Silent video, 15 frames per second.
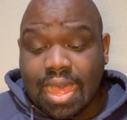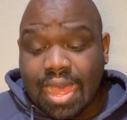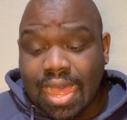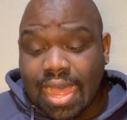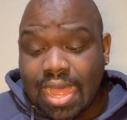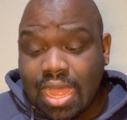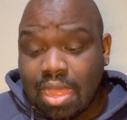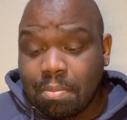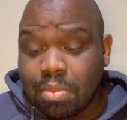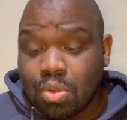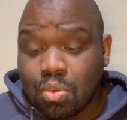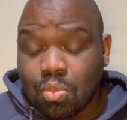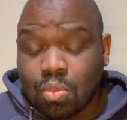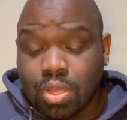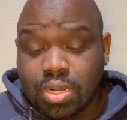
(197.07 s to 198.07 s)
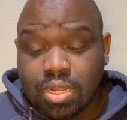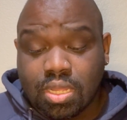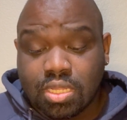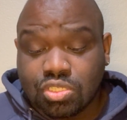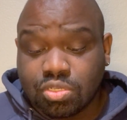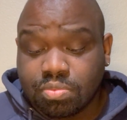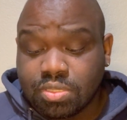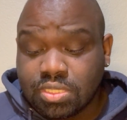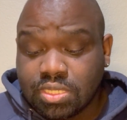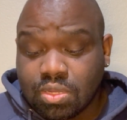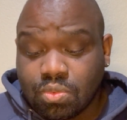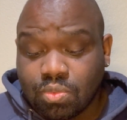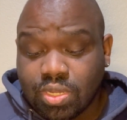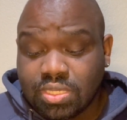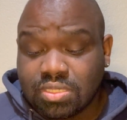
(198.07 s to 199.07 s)
I'm
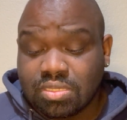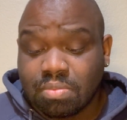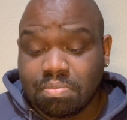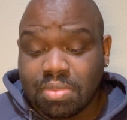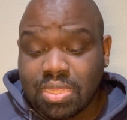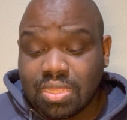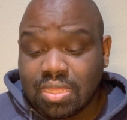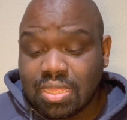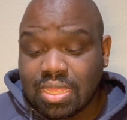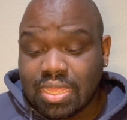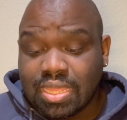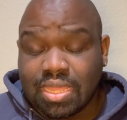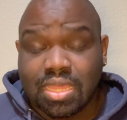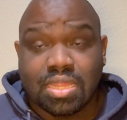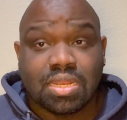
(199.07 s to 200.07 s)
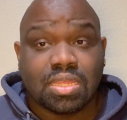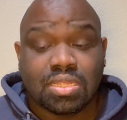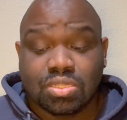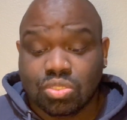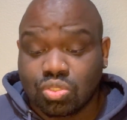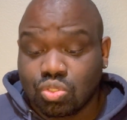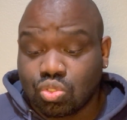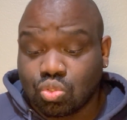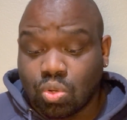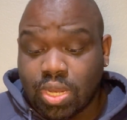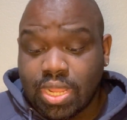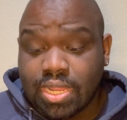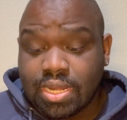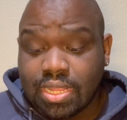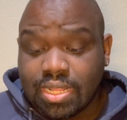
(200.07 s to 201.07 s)
100% with Tamika and
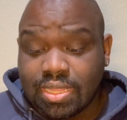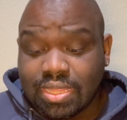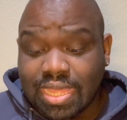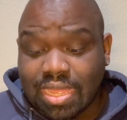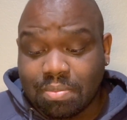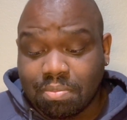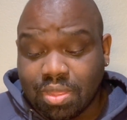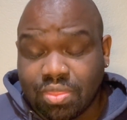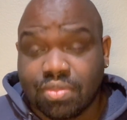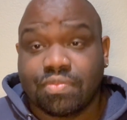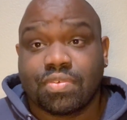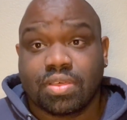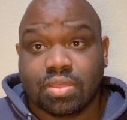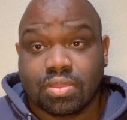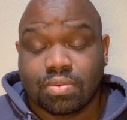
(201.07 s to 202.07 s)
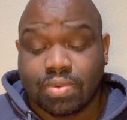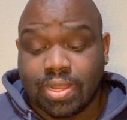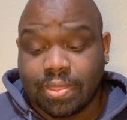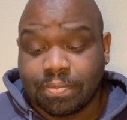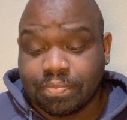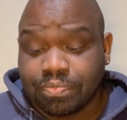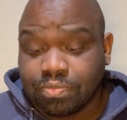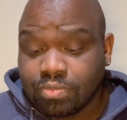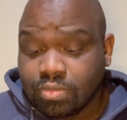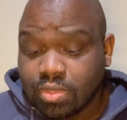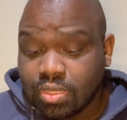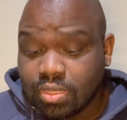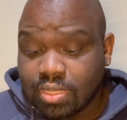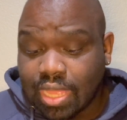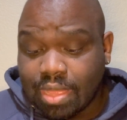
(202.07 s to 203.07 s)
drain that motherfucker, right?
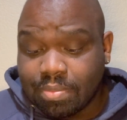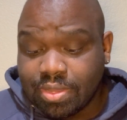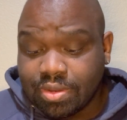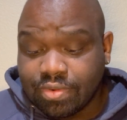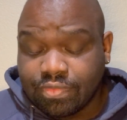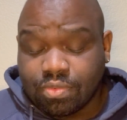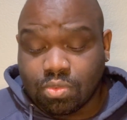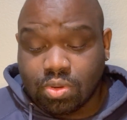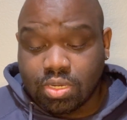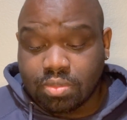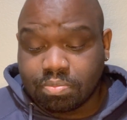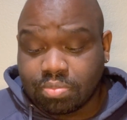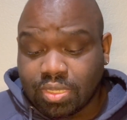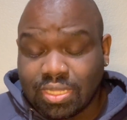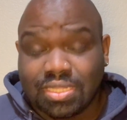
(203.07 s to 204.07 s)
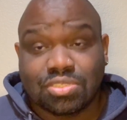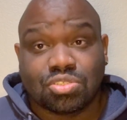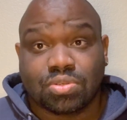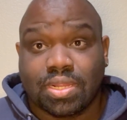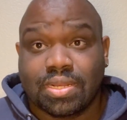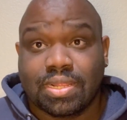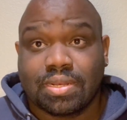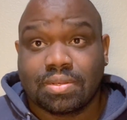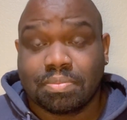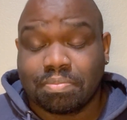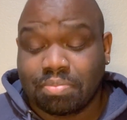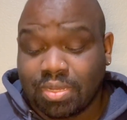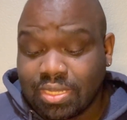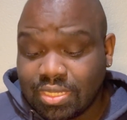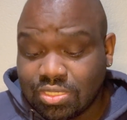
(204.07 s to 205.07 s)
I'm here for it. Please drain that.
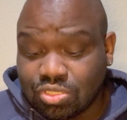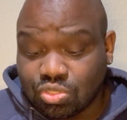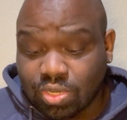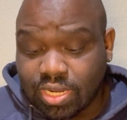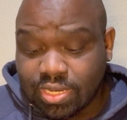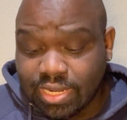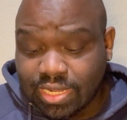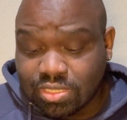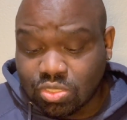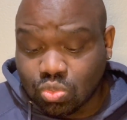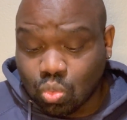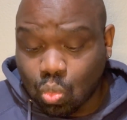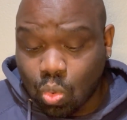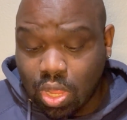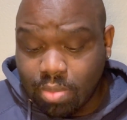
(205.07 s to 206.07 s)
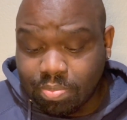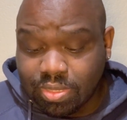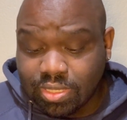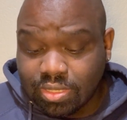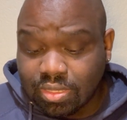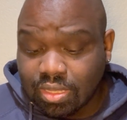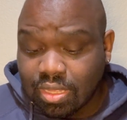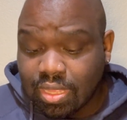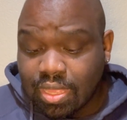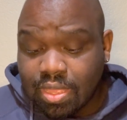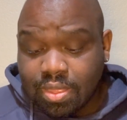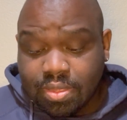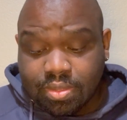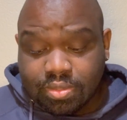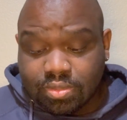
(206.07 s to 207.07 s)
Please drain that swampy,
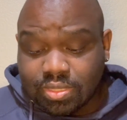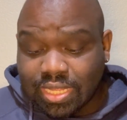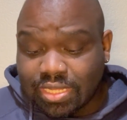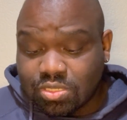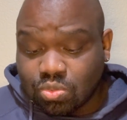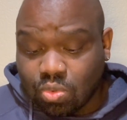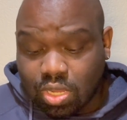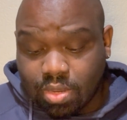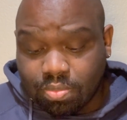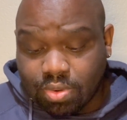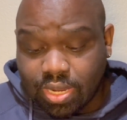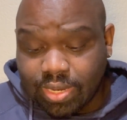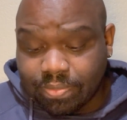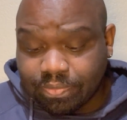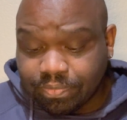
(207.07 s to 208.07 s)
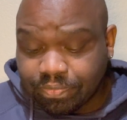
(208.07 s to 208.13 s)
that swamp, right?